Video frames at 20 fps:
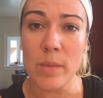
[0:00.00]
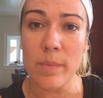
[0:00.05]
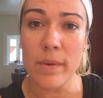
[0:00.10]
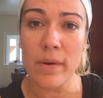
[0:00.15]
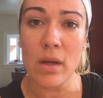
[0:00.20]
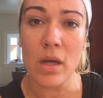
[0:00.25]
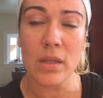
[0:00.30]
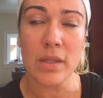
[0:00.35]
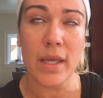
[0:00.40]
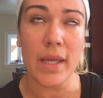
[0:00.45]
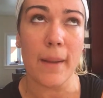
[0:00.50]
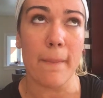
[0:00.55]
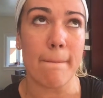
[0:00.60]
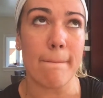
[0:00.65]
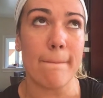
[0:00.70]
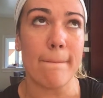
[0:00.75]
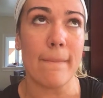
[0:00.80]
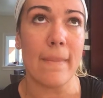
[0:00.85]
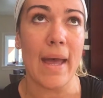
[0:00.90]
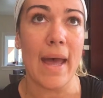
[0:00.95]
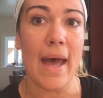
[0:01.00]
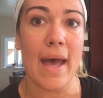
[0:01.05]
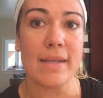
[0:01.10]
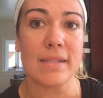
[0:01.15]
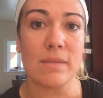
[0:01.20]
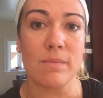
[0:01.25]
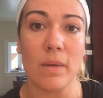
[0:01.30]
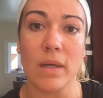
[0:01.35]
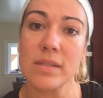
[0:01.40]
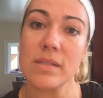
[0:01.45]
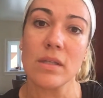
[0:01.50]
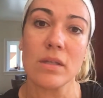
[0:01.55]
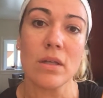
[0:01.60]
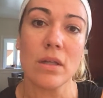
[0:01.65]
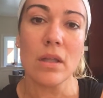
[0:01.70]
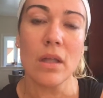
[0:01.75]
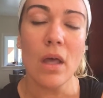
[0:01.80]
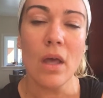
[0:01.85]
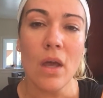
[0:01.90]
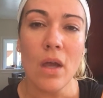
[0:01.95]
to put on like mass
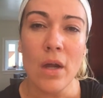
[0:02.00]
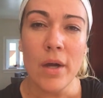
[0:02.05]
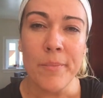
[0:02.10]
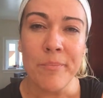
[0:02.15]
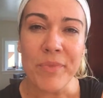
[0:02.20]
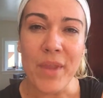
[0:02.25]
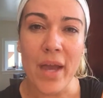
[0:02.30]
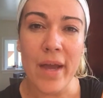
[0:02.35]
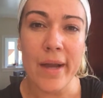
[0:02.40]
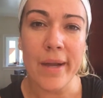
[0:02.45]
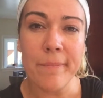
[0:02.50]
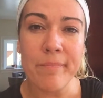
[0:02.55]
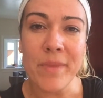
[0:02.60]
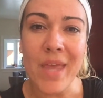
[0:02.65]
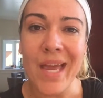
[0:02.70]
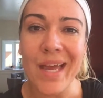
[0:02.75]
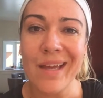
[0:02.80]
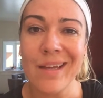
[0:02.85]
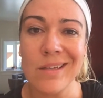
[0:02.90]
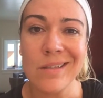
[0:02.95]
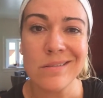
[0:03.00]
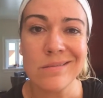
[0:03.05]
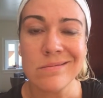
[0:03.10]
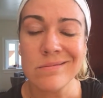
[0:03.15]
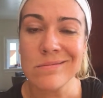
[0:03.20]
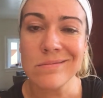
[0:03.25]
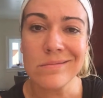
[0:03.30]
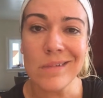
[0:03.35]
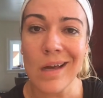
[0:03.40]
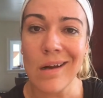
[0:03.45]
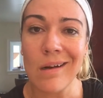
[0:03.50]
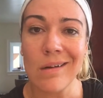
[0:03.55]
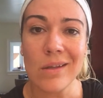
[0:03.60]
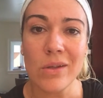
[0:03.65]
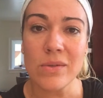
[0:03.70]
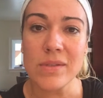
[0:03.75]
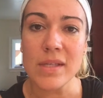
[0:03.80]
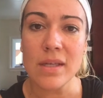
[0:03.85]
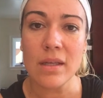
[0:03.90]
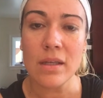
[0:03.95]
muscle, I don't
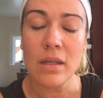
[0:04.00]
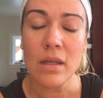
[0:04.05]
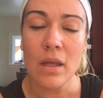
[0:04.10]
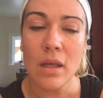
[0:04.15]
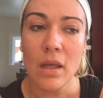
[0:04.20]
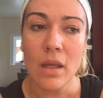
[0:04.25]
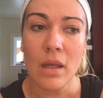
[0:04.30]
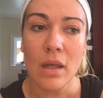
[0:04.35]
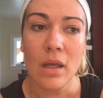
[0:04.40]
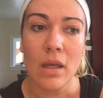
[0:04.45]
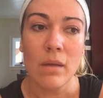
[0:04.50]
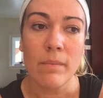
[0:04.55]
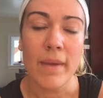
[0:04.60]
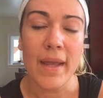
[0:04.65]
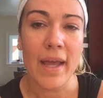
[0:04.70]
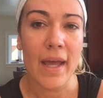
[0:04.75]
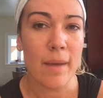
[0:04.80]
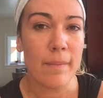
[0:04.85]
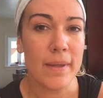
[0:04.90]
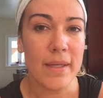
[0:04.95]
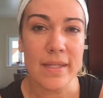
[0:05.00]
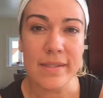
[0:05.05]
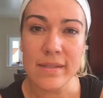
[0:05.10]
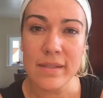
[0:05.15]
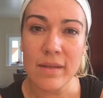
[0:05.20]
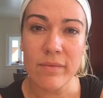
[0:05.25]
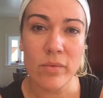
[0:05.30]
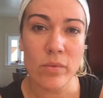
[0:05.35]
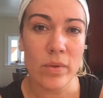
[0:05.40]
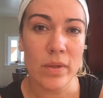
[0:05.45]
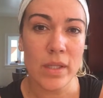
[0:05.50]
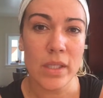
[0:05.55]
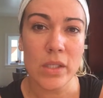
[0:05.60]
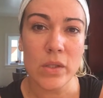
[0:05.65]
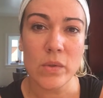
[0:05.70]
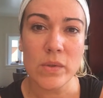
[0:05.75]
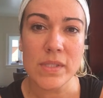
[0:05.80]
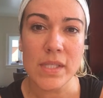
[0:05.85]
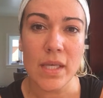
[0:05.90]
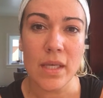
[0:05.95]
use it. My hubby doesn't even really
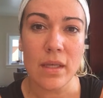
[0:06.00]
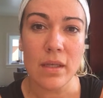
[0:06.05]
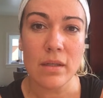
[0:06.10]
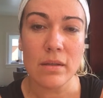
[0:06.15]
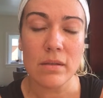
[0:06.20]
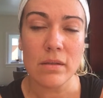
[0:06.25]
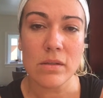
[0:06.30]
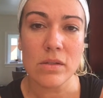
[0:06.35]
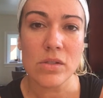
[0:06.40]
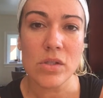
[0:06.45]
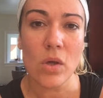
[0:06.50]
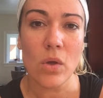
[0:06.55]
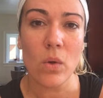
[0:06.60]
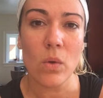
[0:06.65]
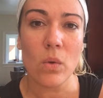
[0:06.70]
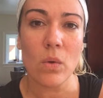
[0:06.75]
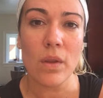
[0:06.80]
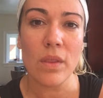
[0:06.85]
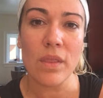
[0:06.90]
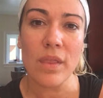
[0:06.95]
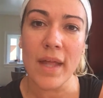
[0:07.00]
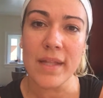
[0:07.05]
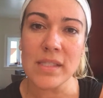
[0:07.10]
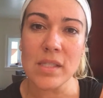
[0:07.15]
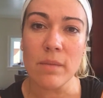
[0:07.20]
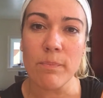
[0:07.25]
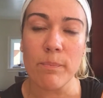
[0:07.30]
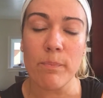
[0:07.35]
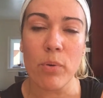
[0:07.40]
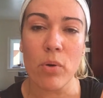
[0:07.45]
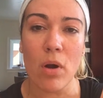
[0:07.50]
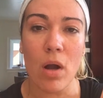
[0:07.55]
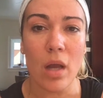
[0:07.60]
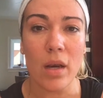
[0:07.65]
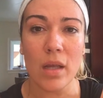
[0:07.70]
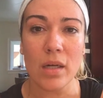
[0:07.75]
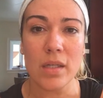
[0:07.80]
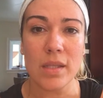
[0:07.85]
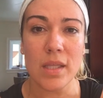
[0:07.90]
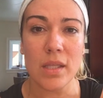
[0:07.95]
use it. So that's a
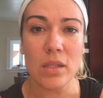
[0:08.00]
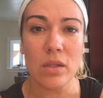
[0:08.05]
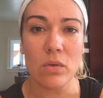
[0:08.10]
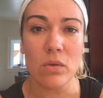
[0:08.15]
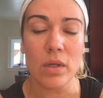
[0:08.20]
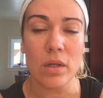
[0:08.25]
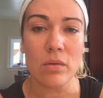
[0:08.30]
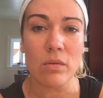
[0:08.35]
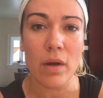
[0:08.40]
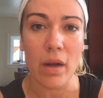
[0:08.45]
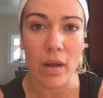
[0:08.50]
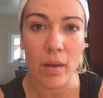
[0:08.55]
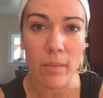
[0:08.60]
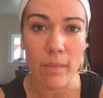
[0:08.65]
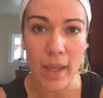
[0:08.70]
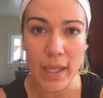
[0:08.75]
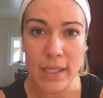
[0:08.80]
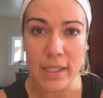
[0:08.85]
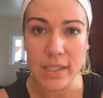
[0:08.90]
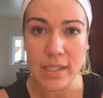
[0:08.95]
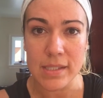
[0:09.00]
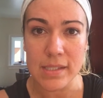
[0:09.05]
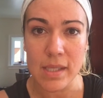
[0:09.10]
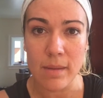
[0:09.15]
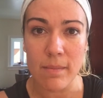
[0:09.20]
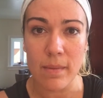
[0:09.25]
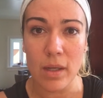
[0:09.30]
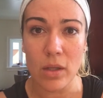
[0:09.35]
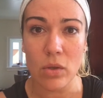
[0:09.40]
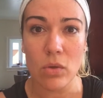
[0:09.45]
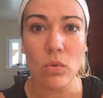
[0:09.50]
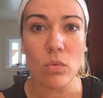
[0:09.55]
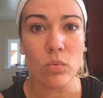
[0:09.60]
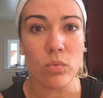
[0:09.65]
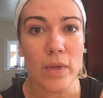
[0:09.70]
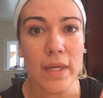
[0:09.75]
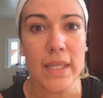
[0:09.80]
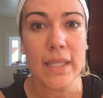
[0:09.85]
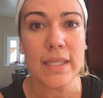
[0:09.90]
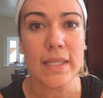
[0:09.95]
product that you can recommend to somebody who
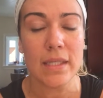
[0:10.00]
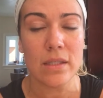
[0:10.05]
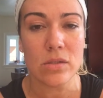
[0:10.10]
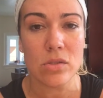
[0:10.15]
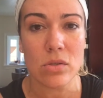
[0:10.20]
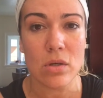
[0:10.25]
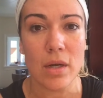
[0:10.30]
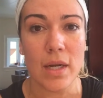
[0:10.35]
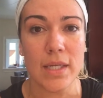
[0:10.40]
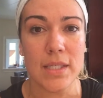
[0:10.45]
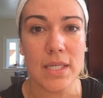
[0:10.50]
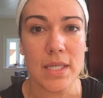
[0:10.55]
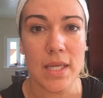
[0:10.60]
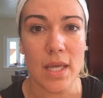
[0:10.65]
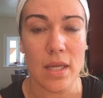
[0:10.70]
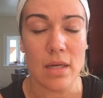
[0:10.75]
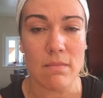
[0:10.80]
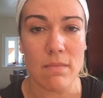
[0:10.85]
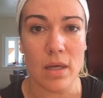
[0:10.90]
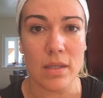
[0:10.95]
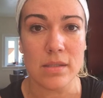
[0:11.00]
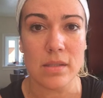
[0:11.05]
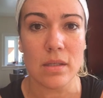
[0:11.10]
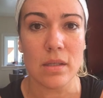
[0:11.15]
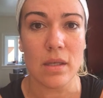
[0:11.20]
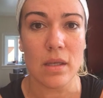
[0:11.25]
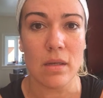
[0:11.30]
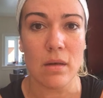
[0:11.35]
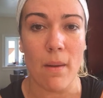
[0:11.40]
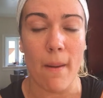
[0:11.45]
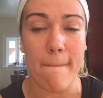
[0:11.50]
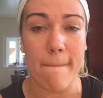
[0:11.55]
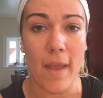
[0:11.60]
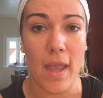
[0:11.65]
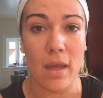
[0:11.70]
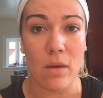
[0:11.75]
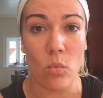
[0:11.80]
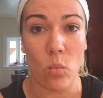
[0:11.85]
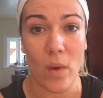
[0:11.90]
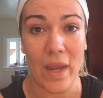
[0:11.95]
really is trying to gain muscle
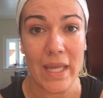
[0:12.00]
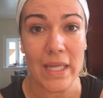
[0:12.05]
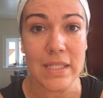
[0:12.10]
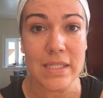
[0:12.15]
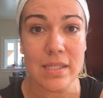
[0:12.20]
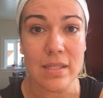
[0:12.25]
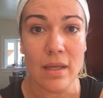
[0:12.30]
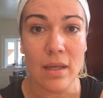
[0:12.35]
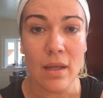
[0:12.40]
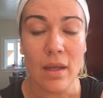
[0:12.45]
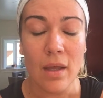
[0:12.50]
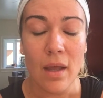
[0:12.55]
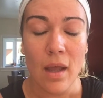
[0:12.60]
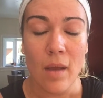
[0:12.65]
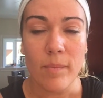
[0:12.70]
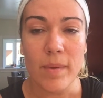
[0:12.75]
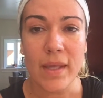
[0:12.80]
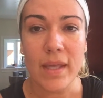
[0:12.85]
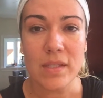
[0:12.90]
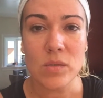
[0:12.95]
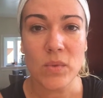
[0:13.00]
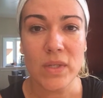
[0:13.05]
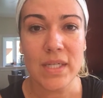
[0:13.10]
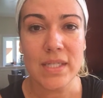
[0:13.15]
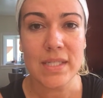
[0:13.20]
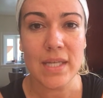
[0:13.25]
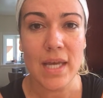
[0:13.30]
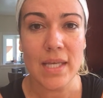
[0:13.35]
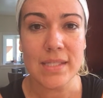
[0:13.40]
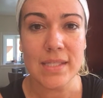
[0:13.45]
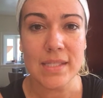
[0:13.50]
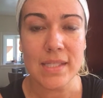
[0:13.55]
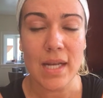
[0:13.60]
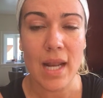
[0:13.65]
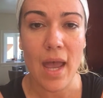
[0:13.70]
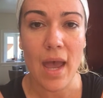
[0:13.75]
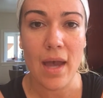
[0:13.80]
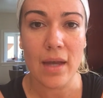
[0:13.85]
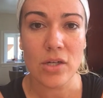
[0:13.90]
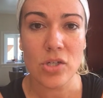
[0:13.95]
and weight, because what it does is
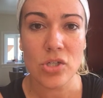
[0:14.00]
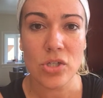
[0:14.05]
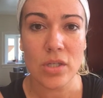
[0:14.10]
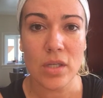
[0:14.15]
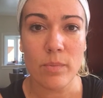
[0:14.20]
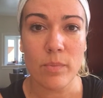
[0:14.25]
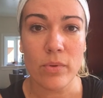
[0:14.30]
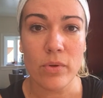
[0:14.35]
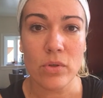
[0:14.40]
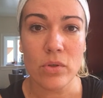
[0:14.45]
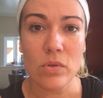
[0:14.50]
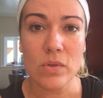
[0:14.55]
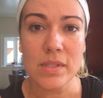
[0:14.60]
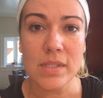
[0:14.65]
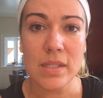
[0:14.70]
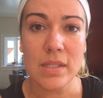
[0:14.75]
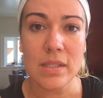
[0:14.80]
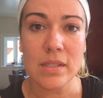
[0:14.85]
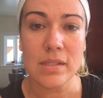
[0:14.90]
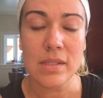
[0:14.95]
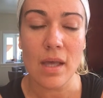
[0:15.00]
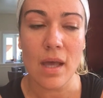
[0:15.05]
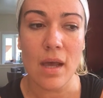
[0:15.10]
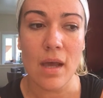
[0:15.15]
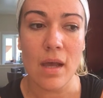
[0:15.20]
it actually produces,